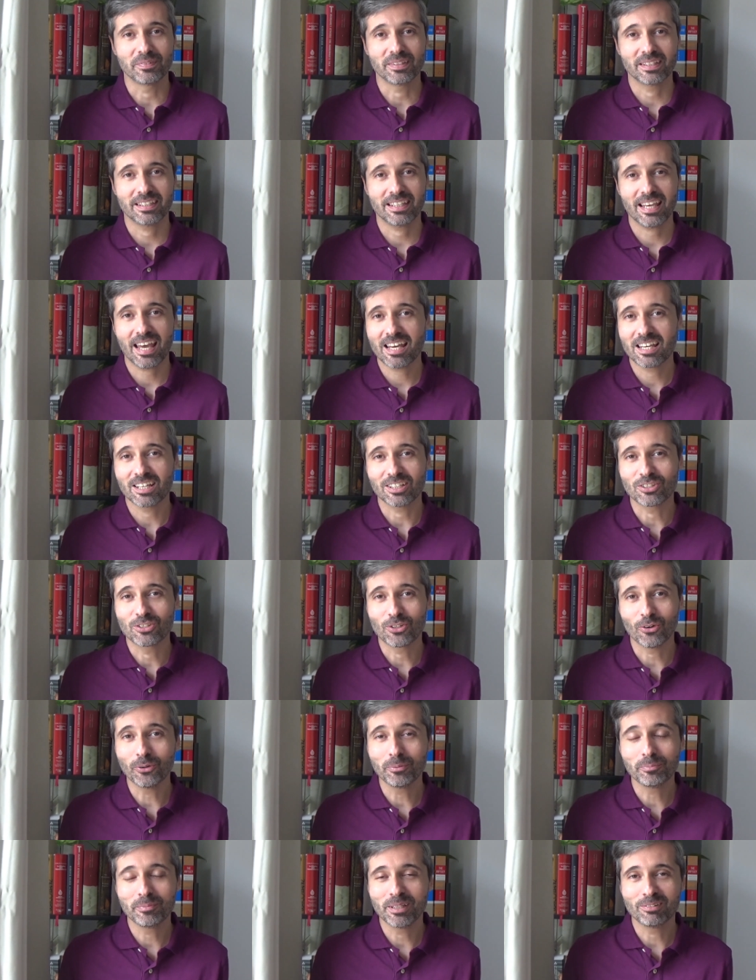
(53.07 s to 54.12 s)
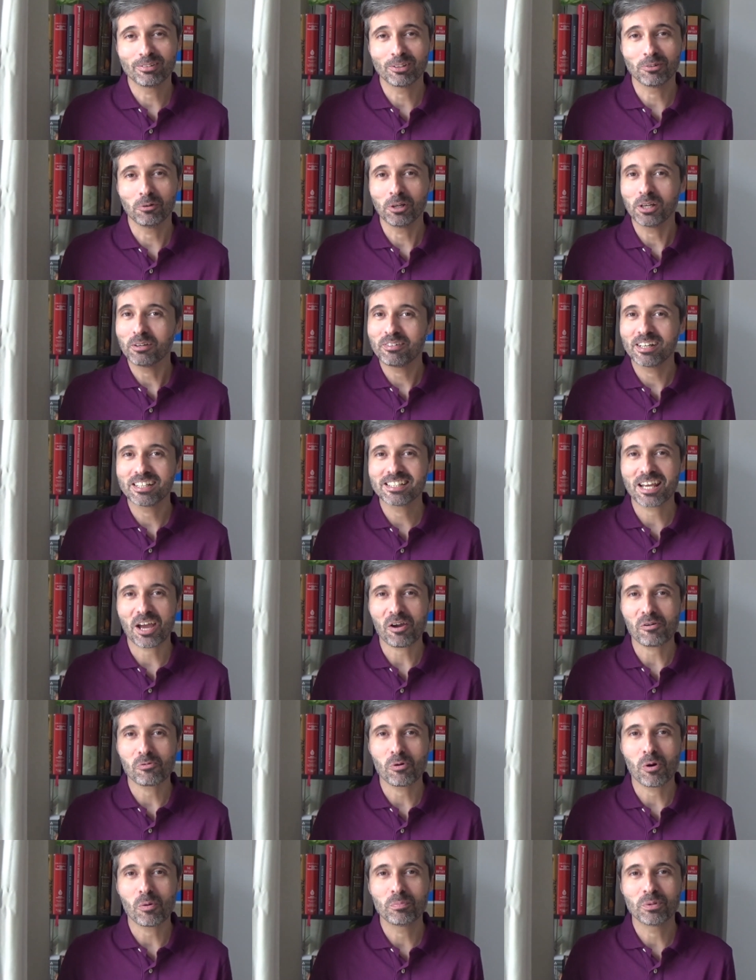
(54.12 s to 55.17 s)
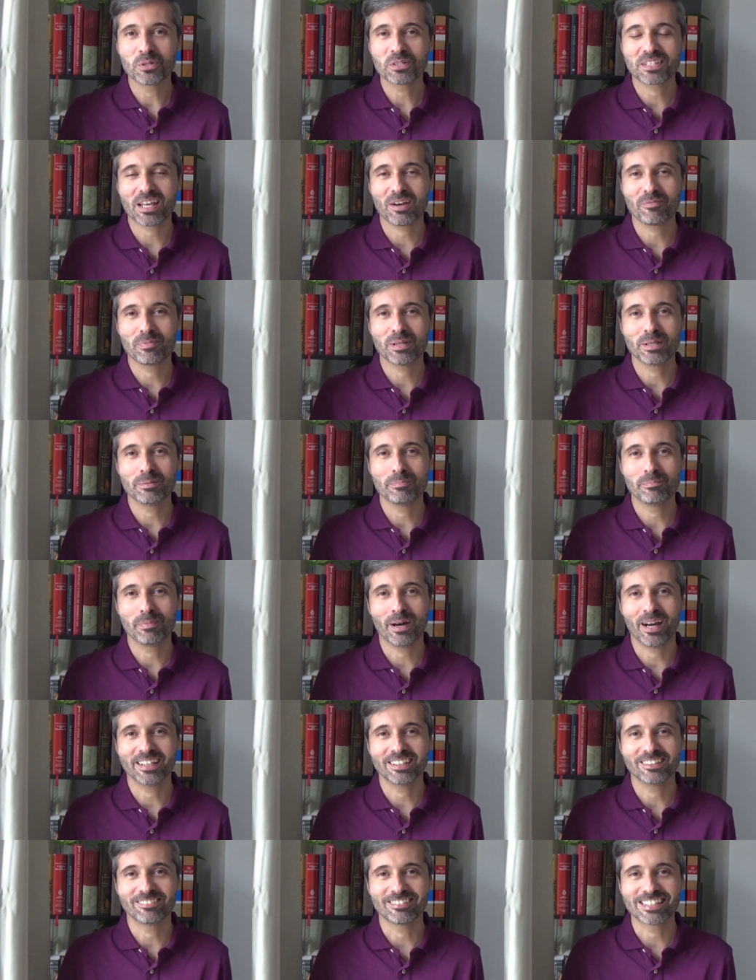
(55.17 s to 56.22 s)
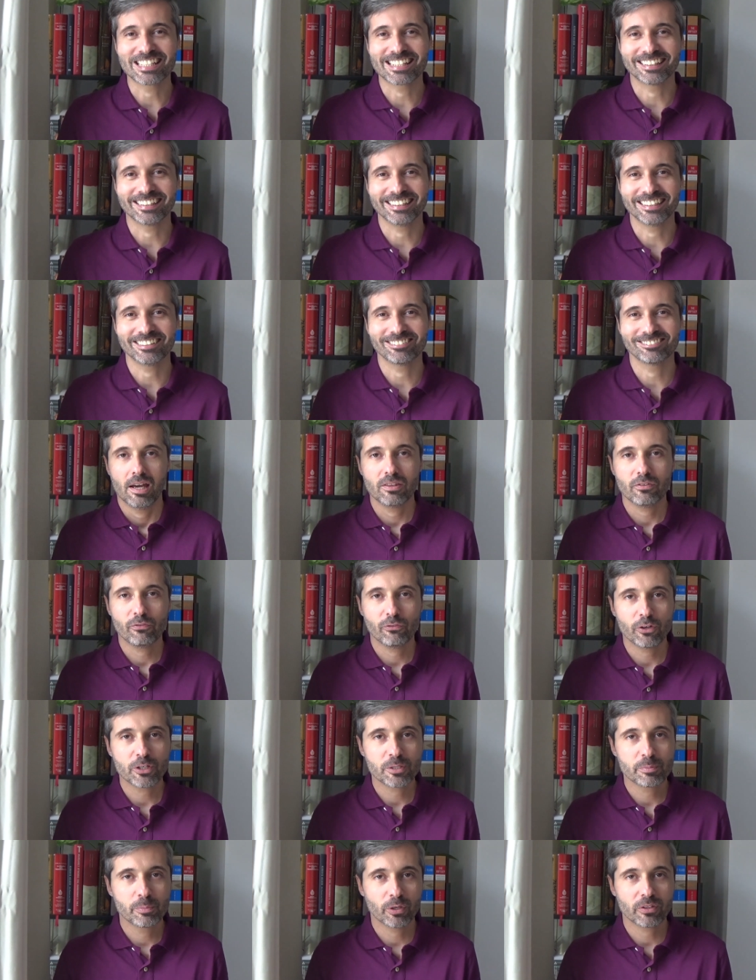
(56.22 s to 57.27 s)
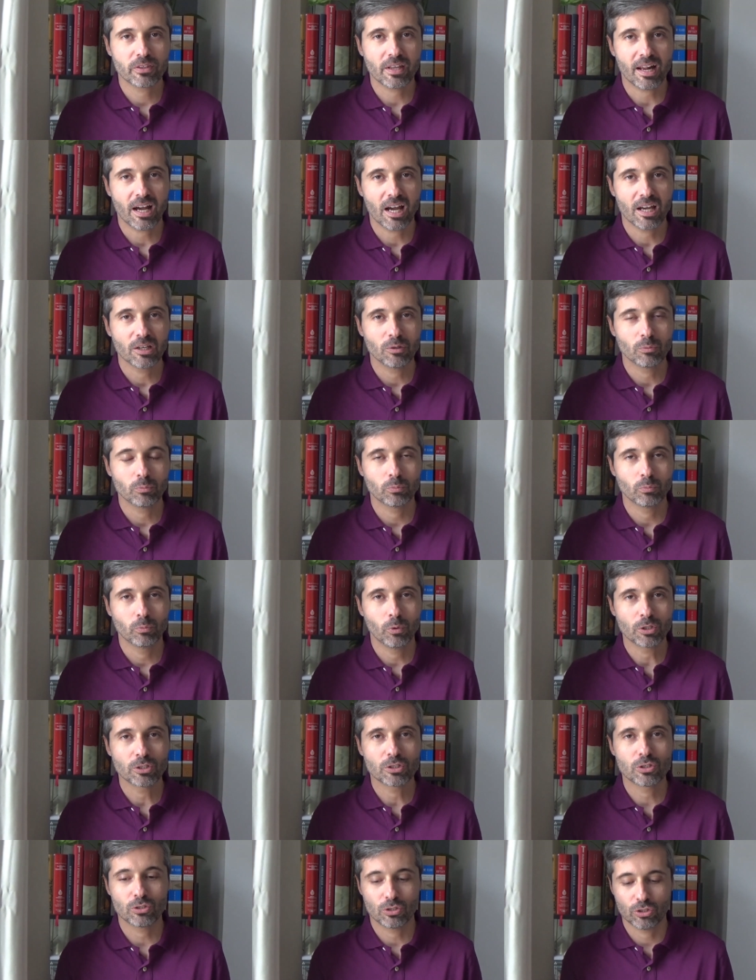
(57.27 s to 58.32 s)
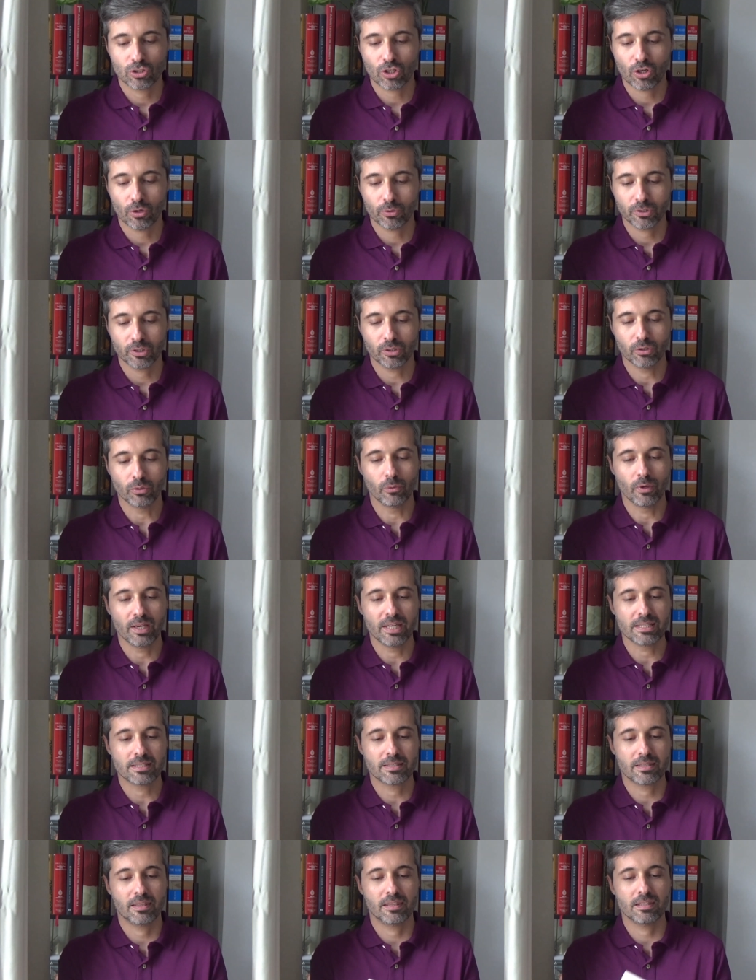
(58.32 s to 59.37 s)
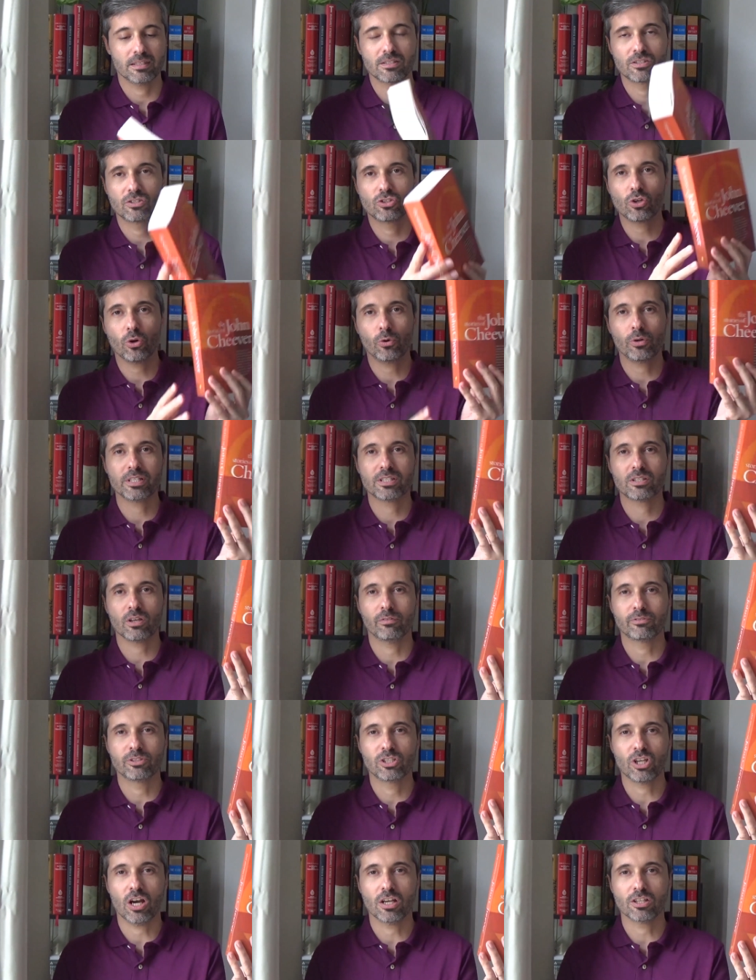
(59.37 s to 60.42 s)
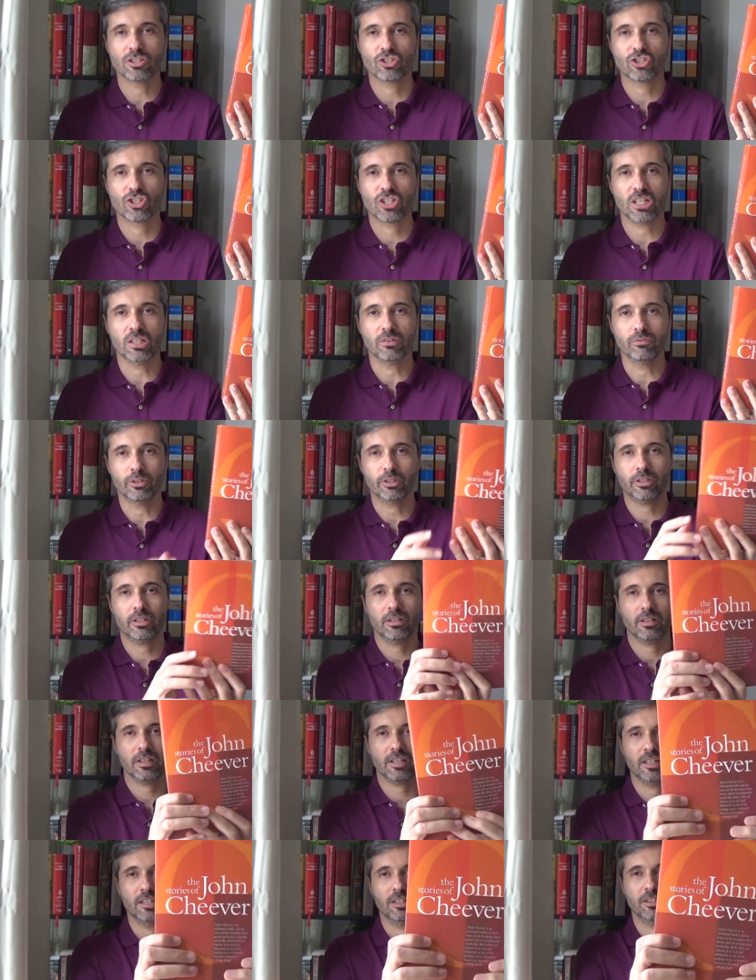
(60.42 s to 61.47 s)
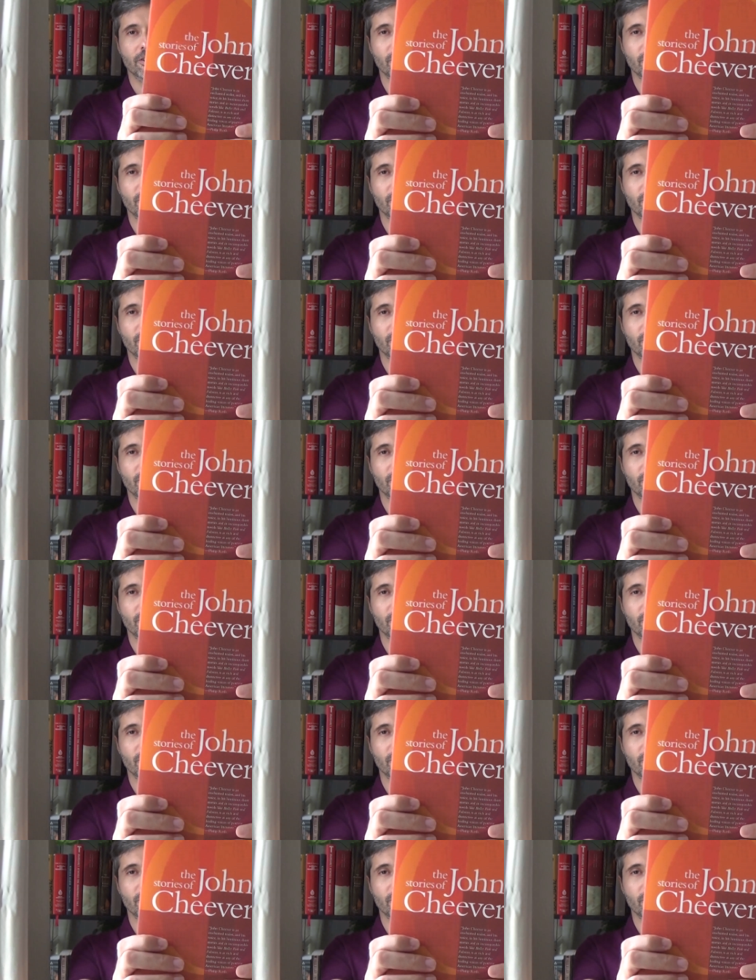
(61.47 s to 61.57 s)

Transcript: yeah, join me if you want to find out what books I've been buying recently. And the first book that I want to show you is The Stories of John Cheever. Here